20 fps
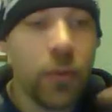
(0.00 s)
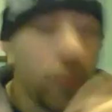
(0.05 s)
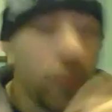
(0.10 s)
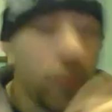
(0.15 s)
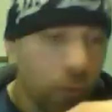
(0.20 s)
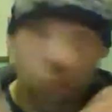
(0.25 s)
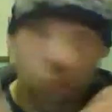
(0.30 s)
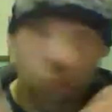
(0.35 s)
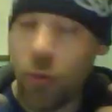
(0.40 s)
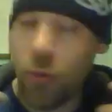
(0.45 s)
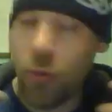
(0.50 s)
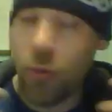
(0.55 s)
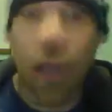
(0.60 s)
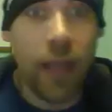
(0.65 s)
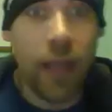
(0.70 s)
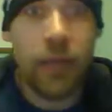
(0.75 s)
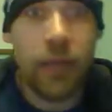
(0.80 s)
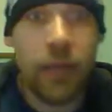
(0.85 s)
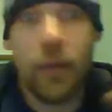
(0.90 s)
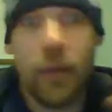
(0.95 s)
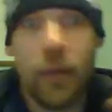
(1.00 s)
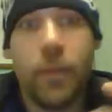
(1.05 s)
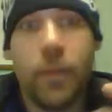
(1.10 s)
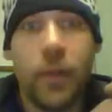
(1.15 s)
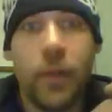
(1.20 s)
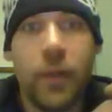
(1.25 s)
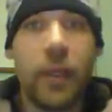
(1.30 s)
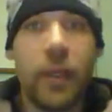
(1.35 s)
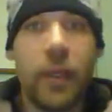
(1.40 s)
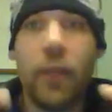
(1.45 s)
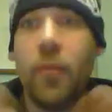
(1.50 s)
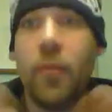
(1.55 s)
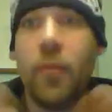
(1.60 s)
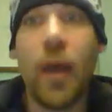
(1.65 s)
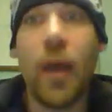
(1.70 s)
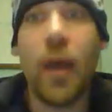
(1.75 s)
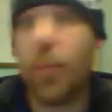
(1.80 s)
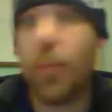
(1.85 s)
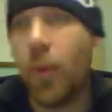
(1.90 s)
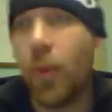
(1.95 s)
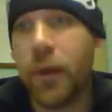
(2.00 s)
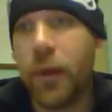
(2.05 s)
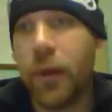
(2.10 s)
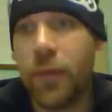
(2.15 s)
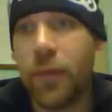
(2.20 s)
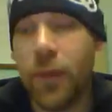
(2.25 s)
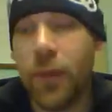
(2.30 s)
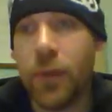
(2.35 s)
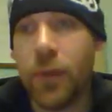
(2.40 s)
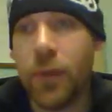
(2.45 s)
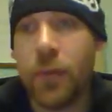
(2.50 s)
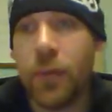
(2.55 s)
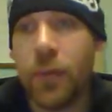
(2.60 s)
or try, I'm going to give my point of view